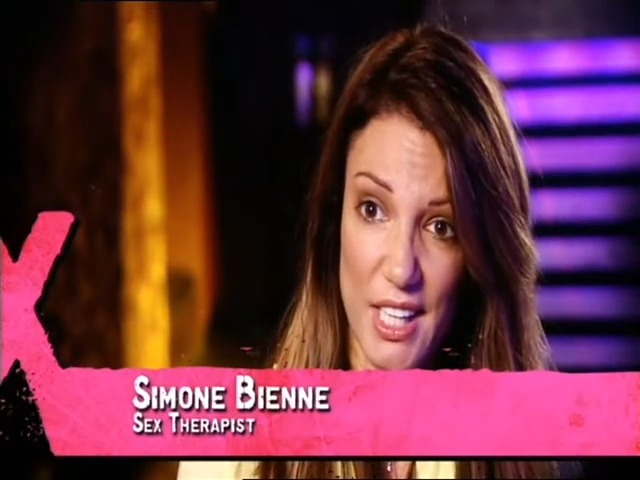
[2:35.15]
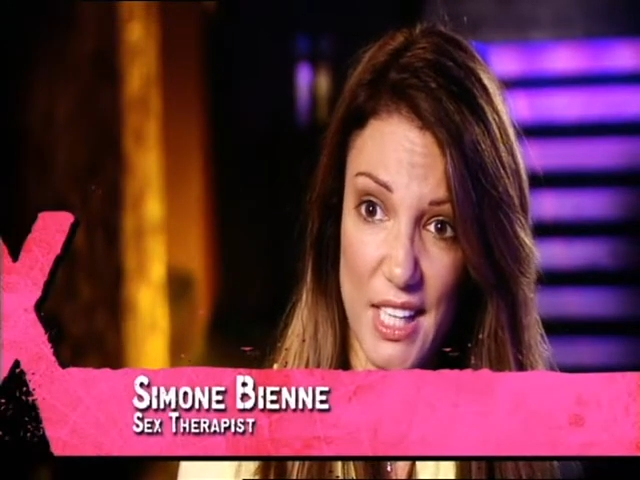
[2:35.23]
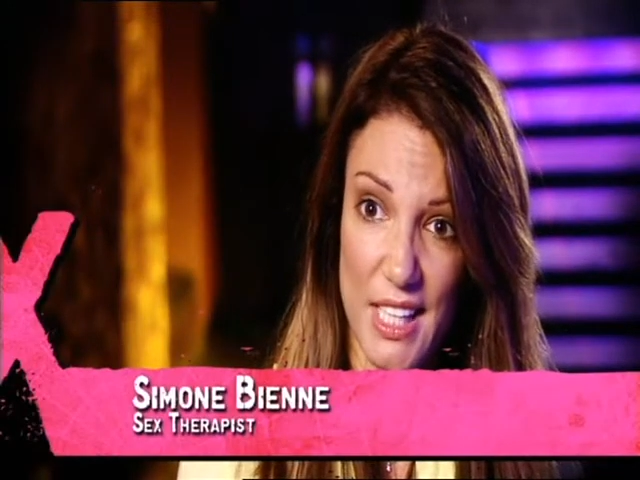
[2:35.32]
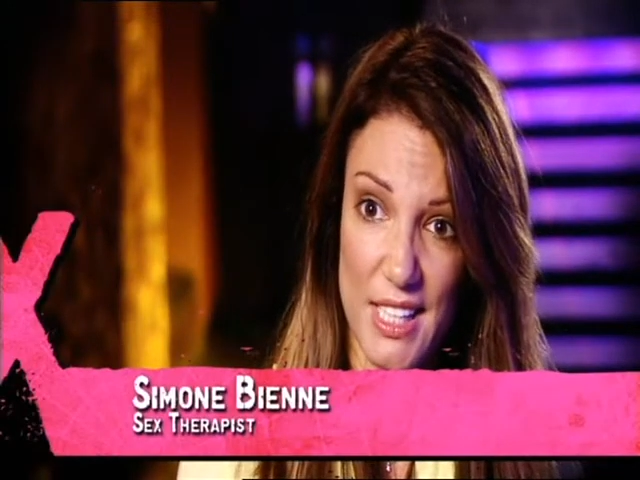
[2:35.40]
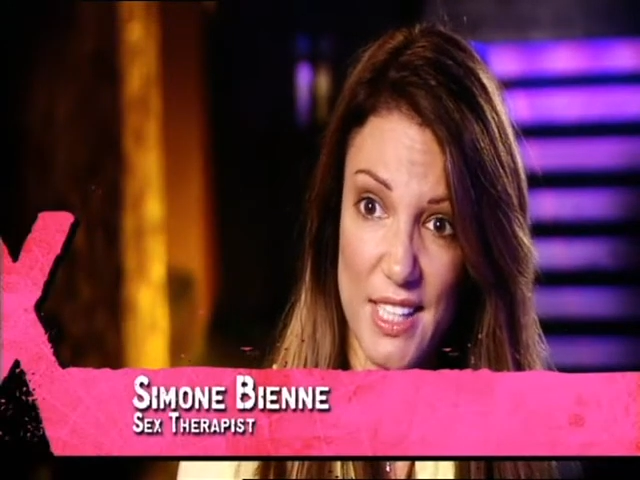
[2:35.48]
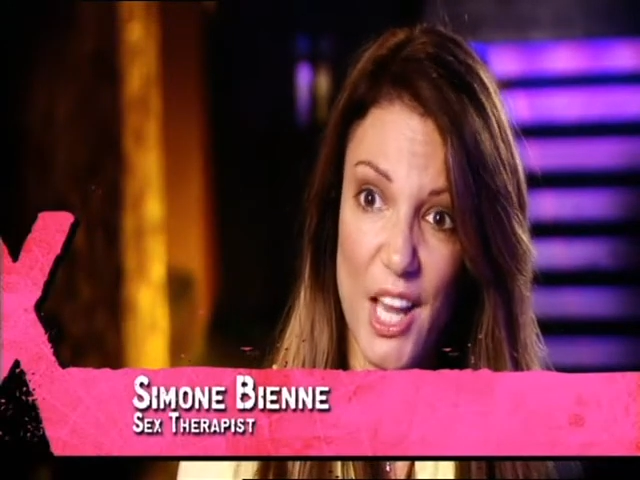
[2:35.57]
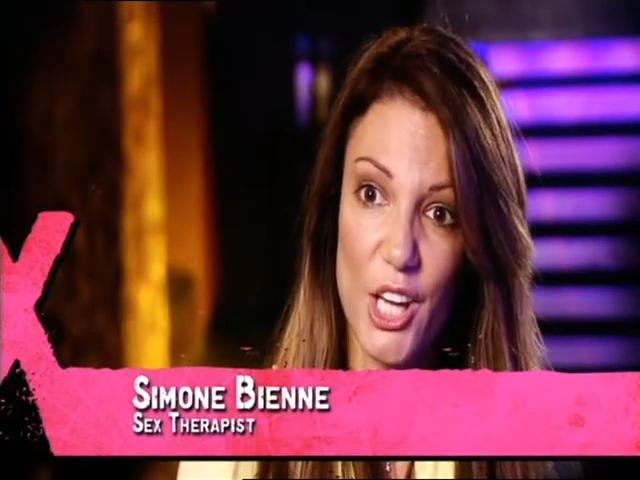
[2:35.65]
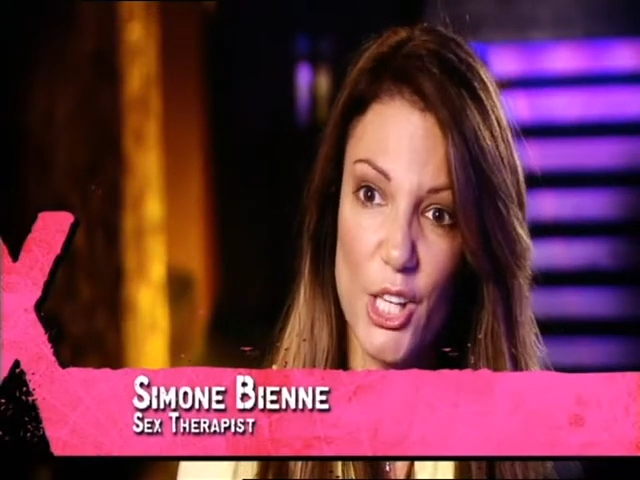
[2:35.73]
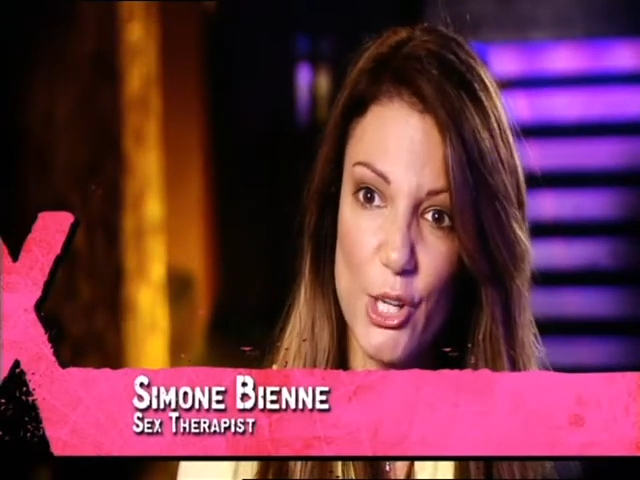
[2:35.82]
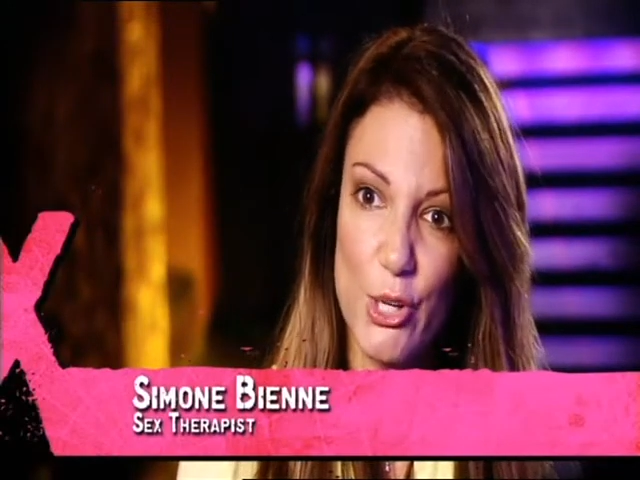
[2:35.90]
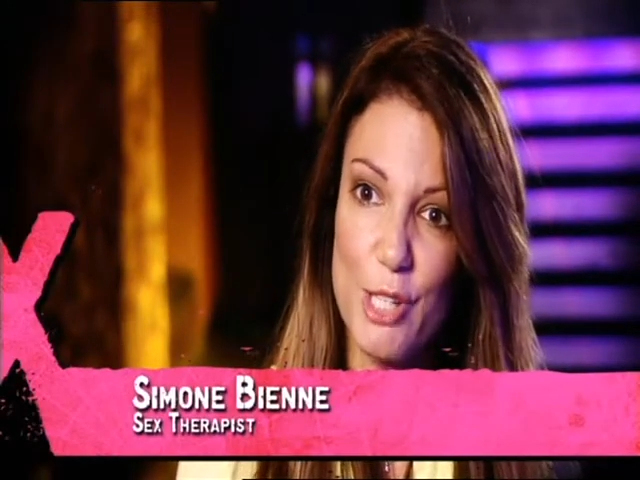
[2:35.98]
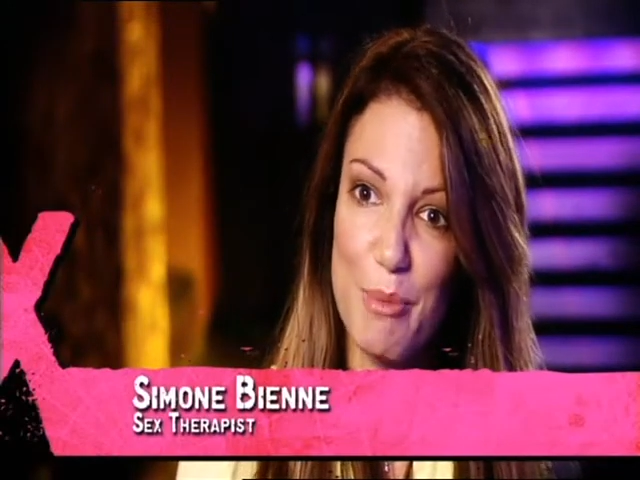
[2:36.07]
it is a
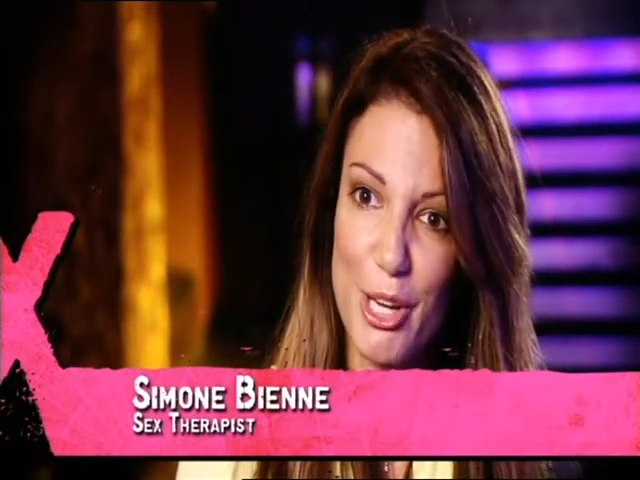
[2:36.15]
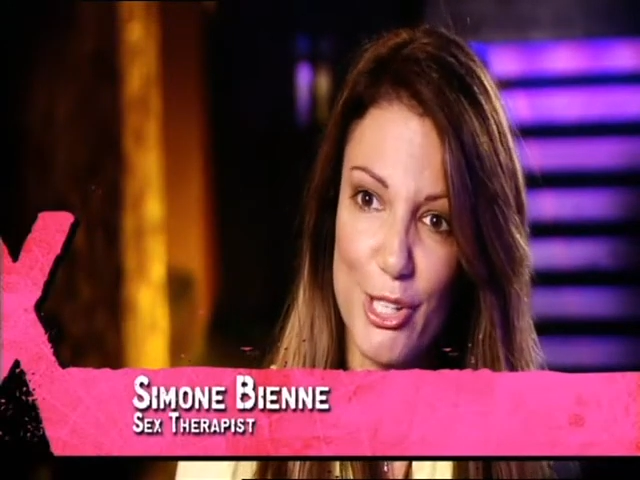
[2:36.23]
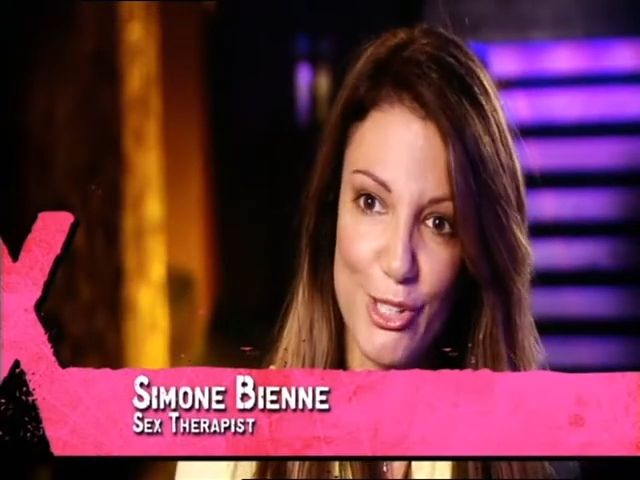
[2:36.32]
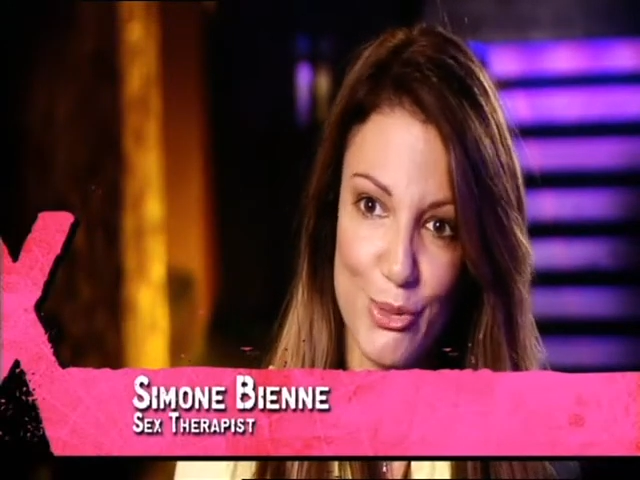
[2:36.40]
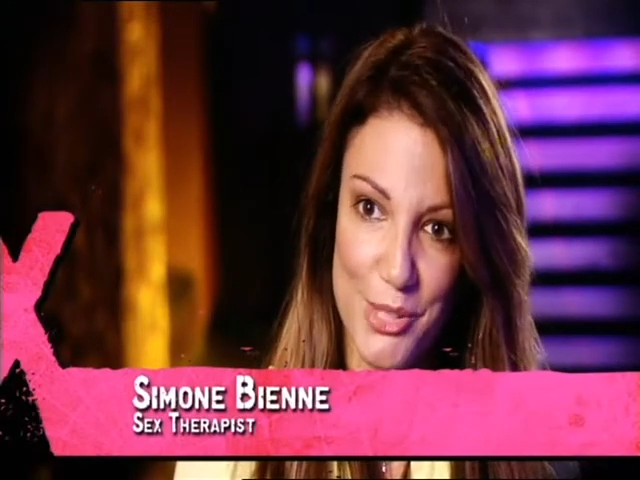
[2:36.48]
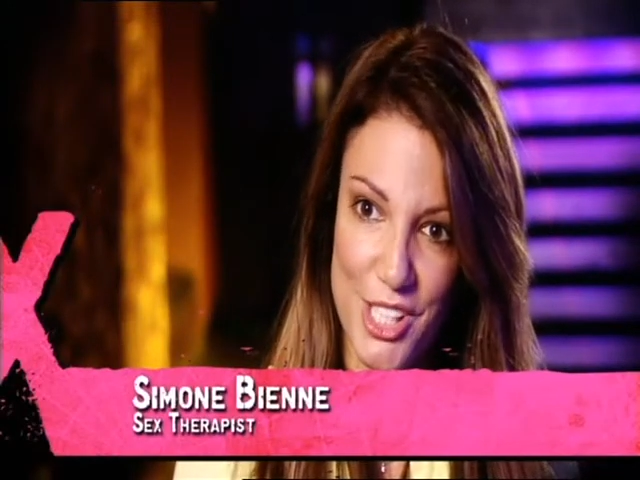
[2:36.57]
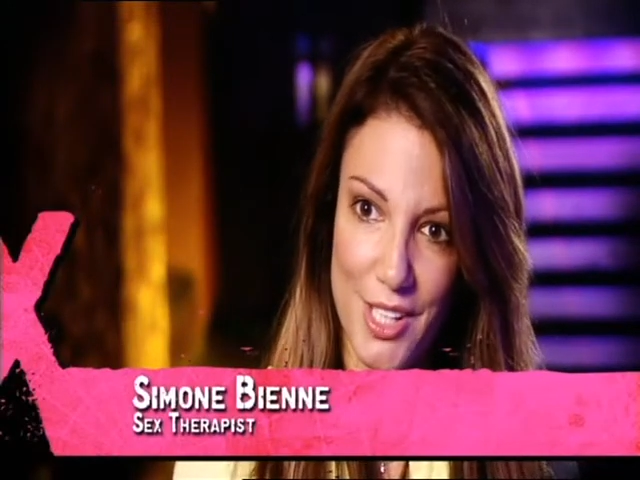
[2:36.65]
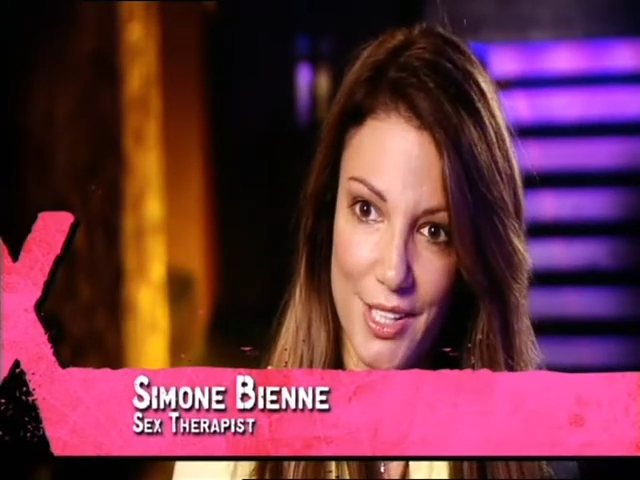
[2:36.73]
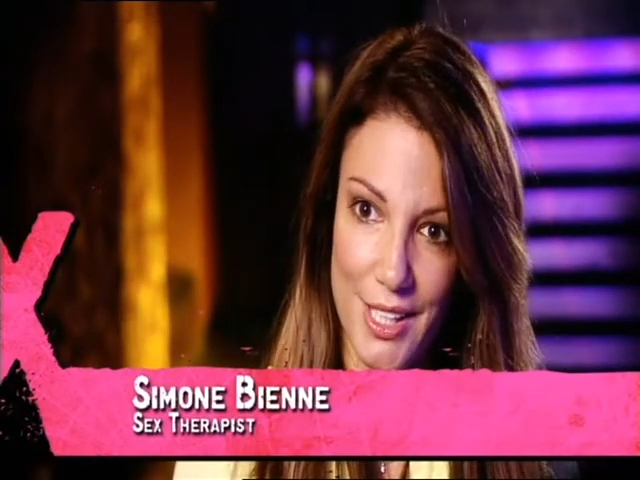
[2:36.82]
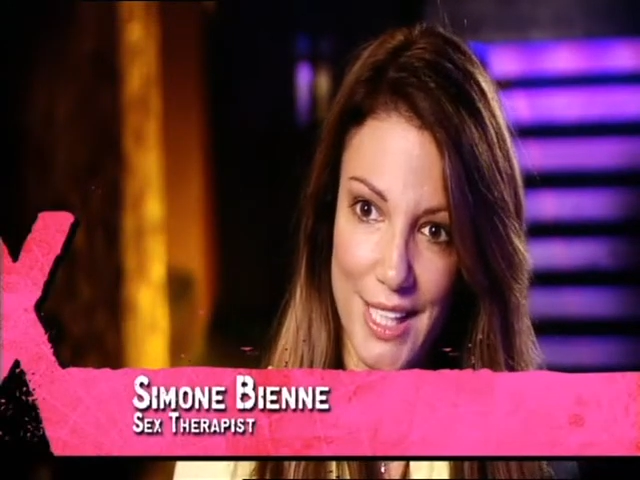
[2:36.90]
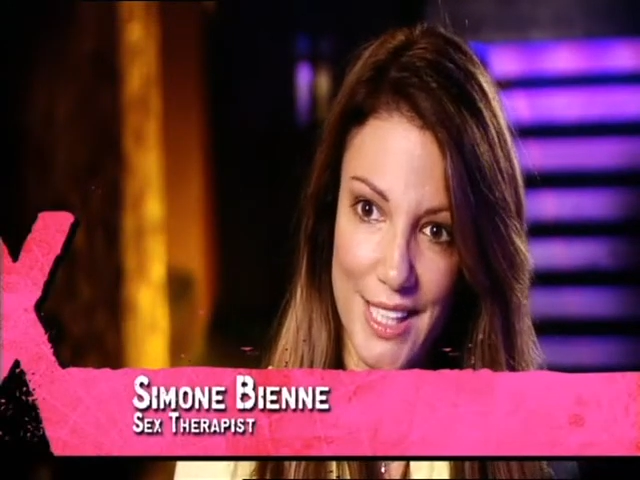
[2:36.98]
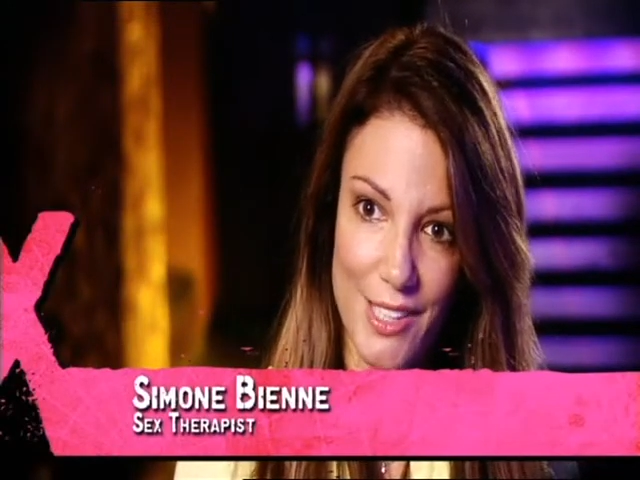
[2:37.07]
huge emotional
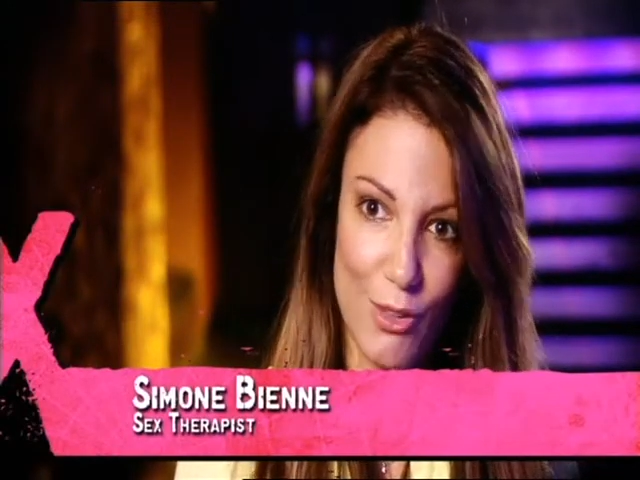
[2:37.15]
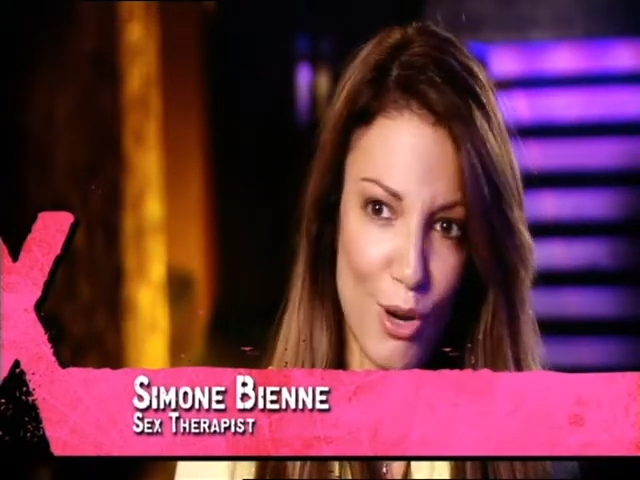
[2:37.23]
journey.